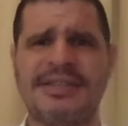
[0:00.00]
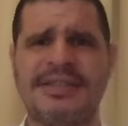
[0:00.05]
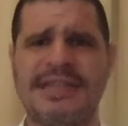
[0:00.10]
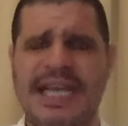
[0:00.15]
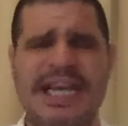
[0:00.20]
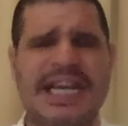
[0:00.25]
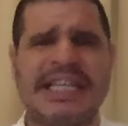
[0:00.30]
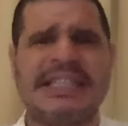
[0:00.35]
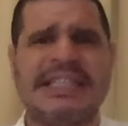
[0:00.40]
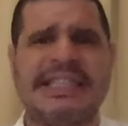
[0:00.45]

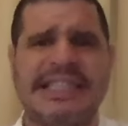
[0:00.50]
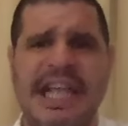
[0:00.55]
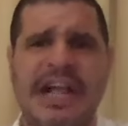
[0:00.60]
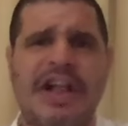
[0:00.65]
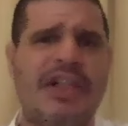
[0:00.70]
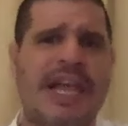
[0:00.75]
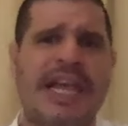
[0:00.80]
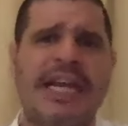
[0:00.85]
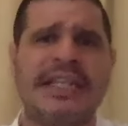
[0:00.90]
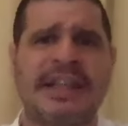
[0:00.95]
Didn't
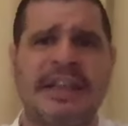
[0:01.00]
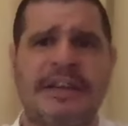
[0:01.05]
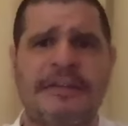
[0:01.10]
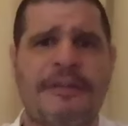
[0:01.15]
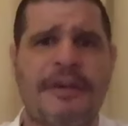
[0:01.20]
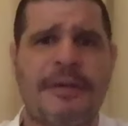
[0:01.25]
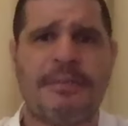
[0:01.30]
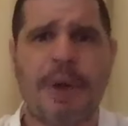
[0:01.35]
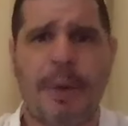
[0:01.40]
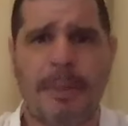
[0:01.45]
steal anything
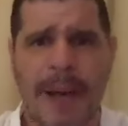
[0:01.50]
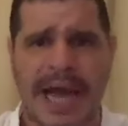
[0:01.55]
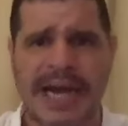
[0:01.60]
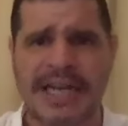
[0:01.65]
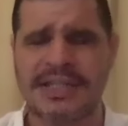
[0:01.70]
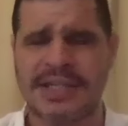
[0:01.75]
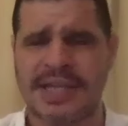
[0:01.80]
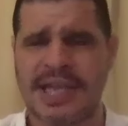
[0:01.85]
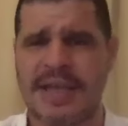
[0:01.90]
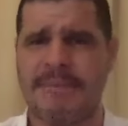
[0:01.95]
from
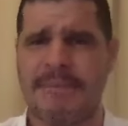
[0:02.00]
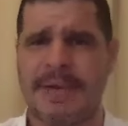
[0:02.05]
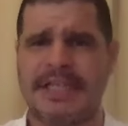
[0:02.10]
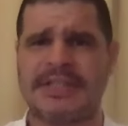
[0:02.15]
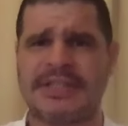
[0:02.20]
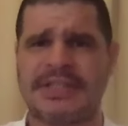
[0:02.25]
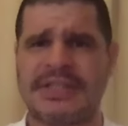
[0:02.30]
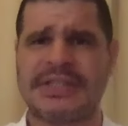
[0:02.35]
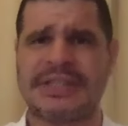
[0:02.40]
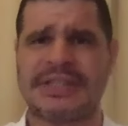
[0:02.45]
nobody to get my
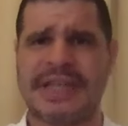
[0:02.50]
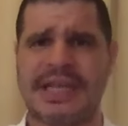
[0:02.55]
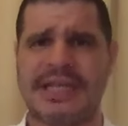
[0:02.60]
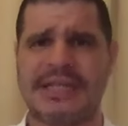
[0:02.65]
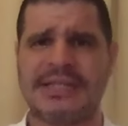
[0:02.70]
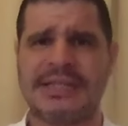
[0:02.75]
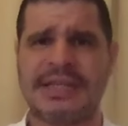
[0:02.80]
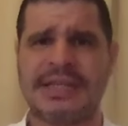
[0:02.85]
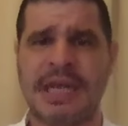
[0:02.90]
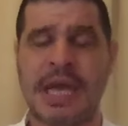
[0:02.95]

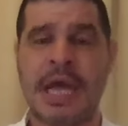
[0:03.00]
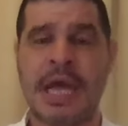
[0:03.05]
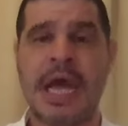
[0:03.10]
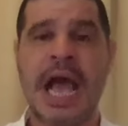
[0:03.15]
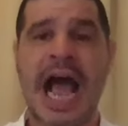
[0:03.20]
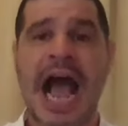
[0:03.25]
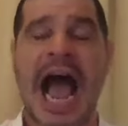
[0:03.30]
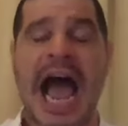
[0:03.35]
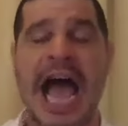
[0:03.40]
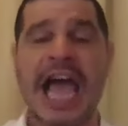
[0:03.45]
success.
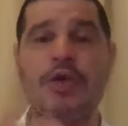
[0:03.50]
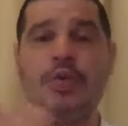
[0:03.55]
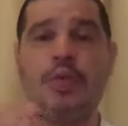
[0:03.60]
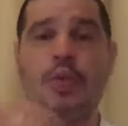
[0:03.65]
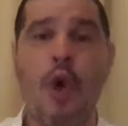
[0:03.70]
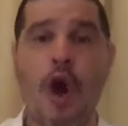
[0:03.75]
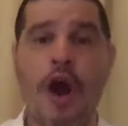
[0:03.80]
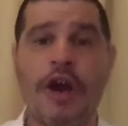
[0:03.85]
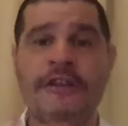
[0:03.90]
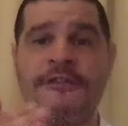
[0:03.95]
I
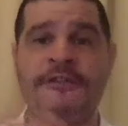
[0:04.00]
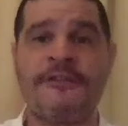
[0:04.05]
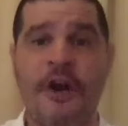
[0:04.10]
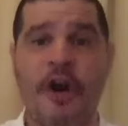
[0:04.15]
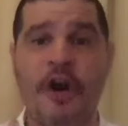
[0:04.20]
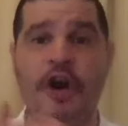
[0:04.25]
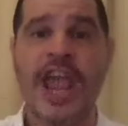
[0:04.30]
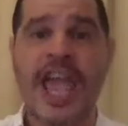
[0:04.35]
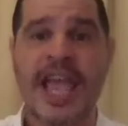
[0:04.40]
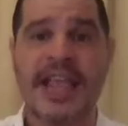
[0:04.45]
work
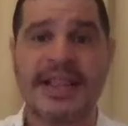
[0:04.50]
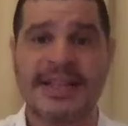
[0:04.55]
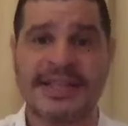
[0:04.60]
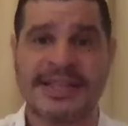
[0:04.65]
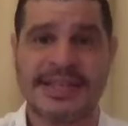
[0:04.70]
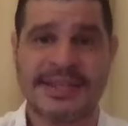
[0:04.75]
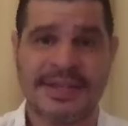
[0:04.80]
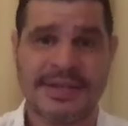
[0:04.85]
for it.